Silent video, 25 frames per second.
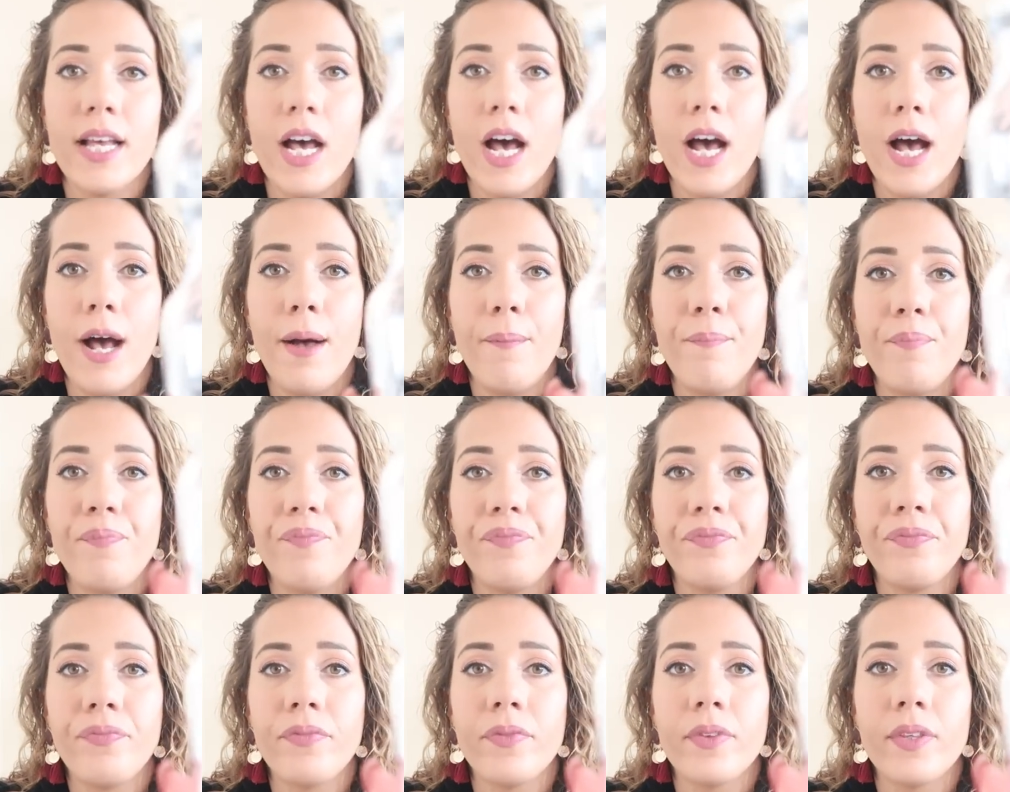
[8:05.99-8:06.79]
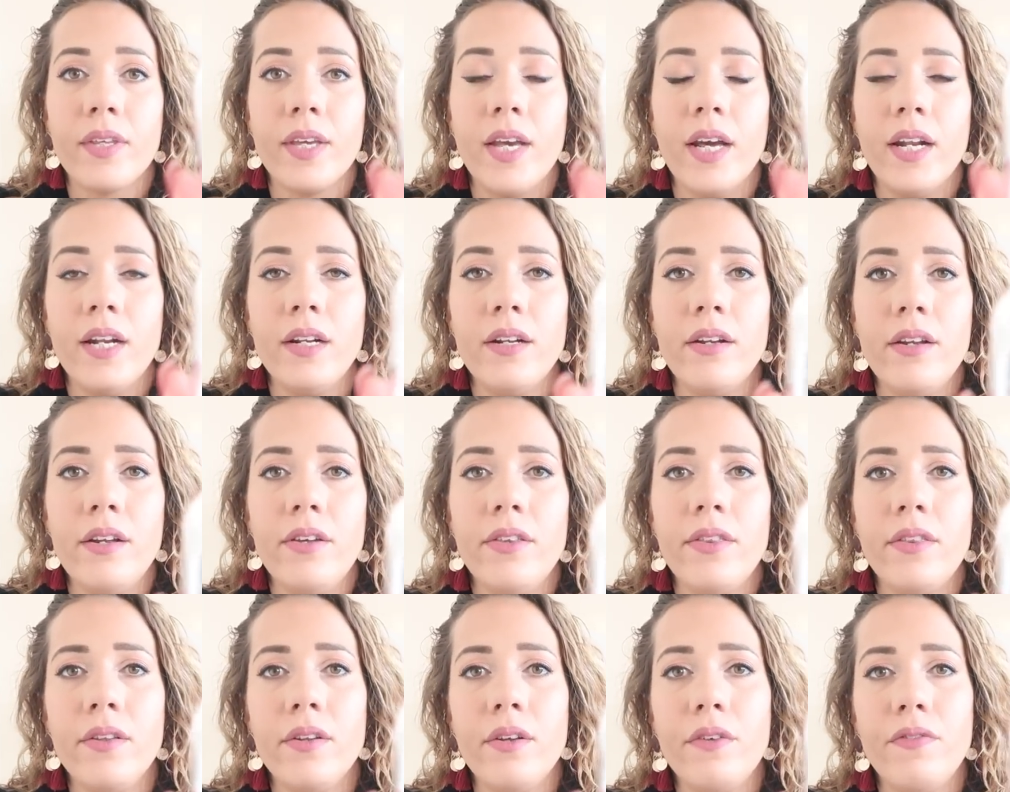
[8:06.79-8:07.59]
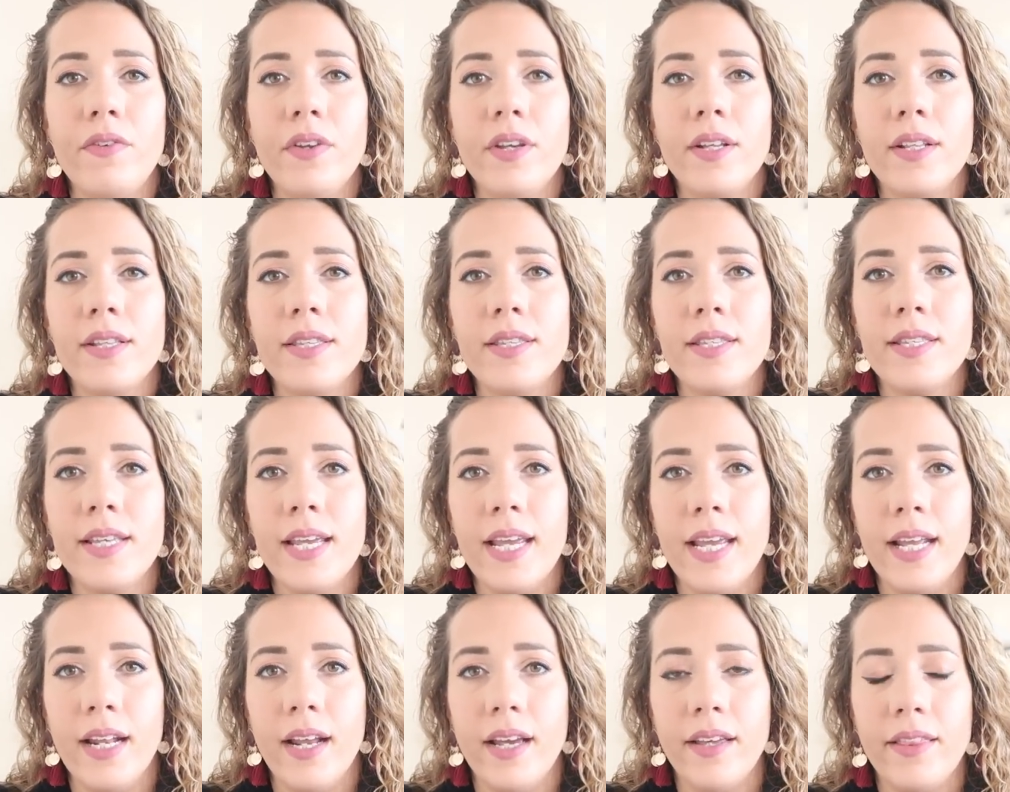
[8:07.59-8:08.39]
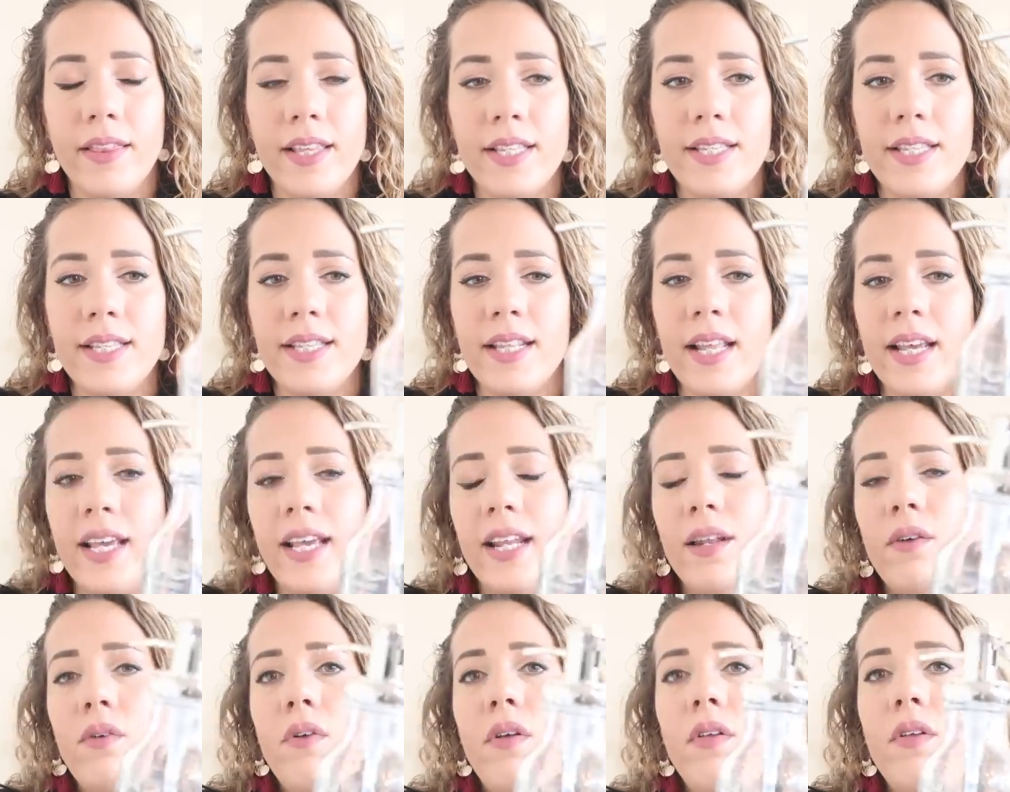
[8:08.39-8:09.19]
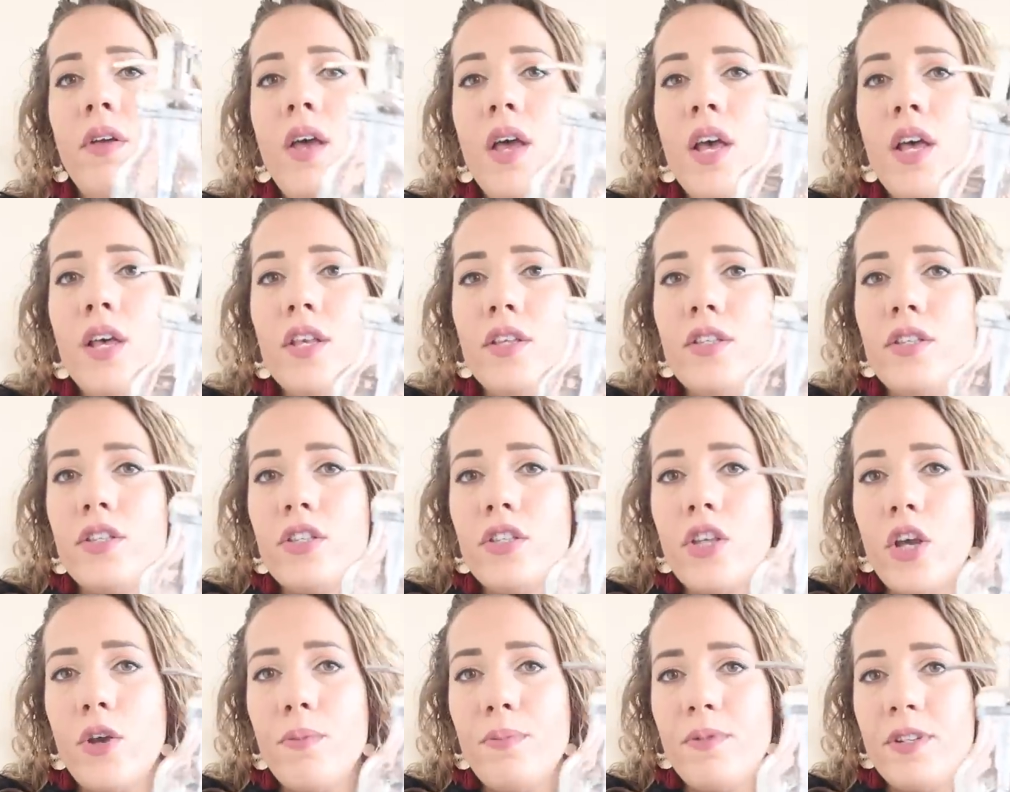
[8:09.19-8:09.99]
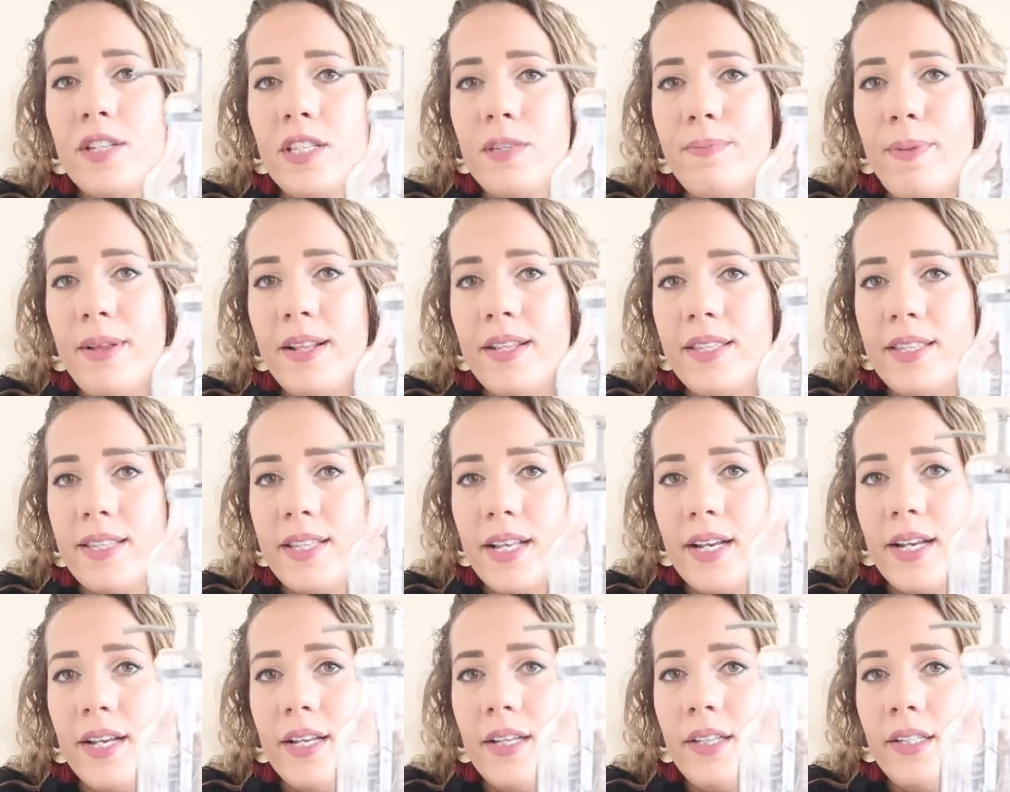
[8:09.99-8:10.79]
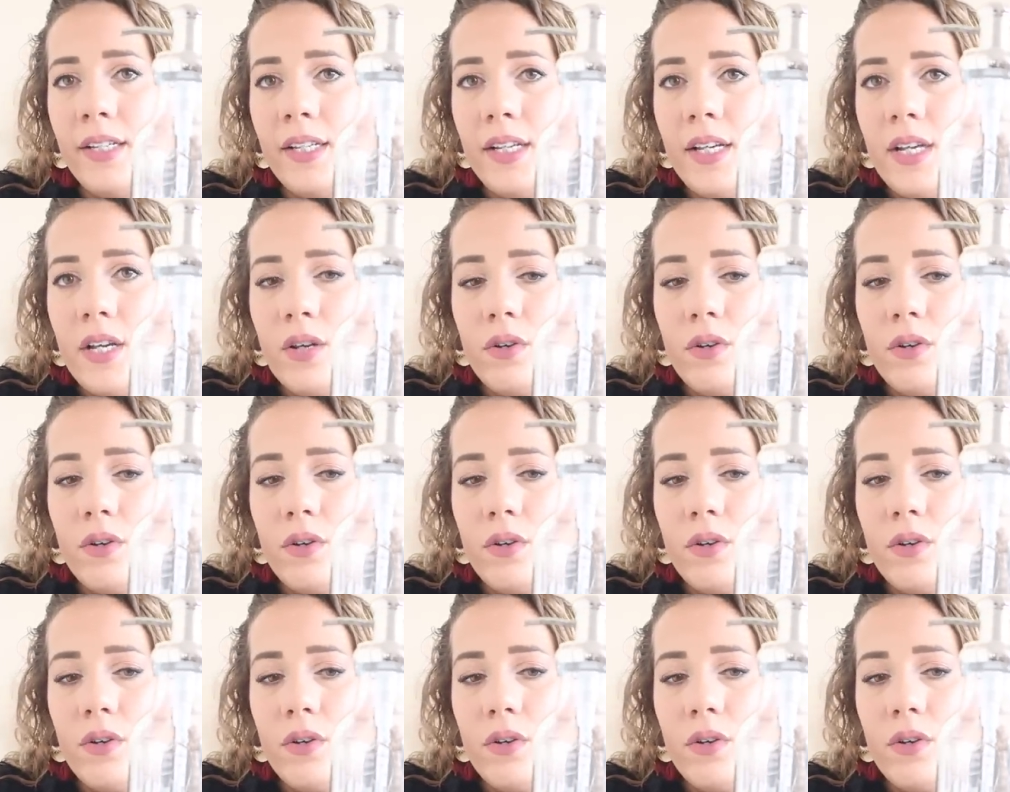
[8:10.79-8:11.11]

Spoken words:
And I don't even know if you can see, like this is like a little soap dispenser.